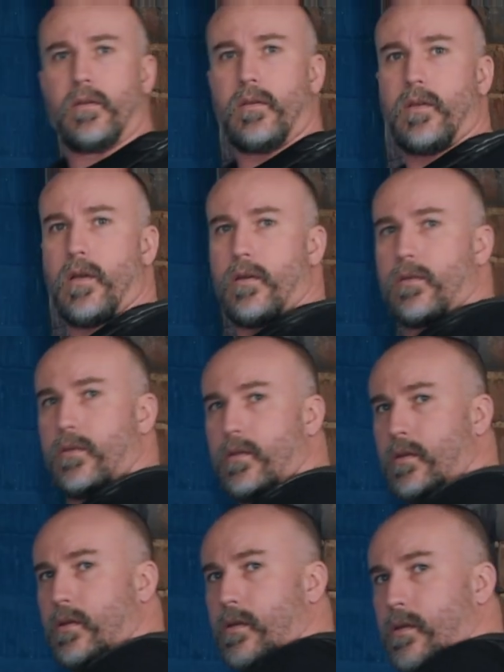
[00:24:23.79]
Yeah,
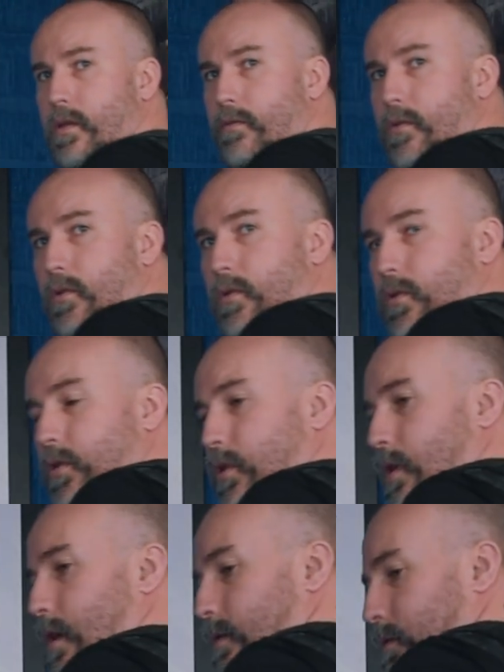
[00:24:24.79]
give it a good look
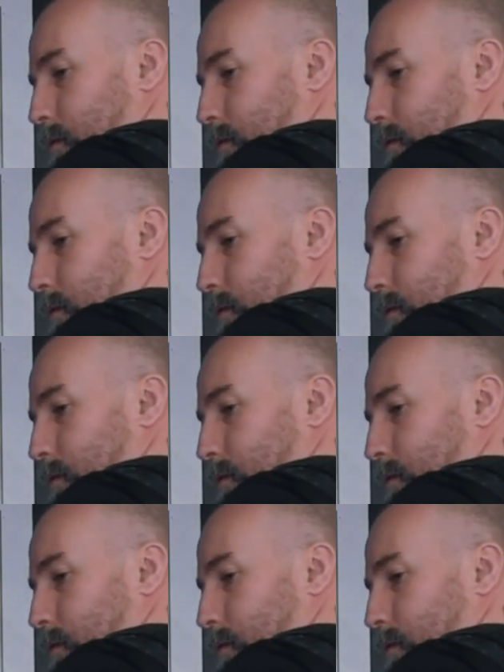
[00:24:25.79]
at that.